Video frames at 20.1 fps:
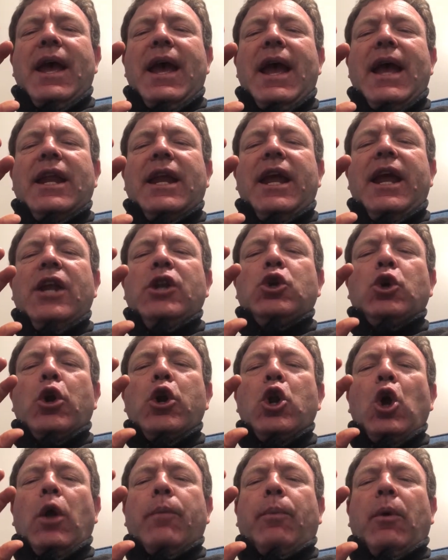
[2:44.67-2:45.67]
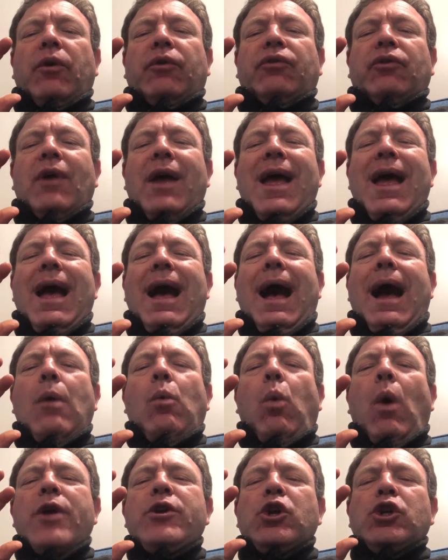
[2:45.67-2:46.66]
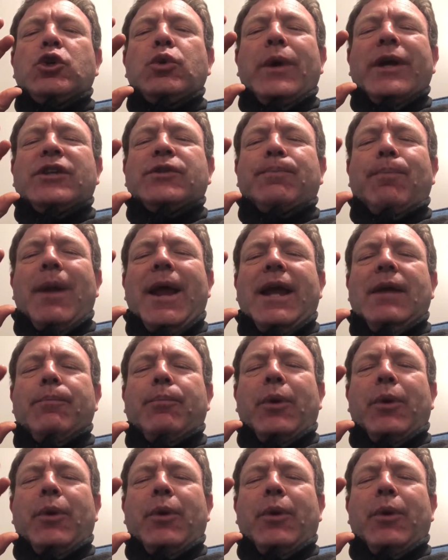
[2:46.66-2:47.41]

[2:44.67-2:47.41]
and in your notebooks, I want you to explain,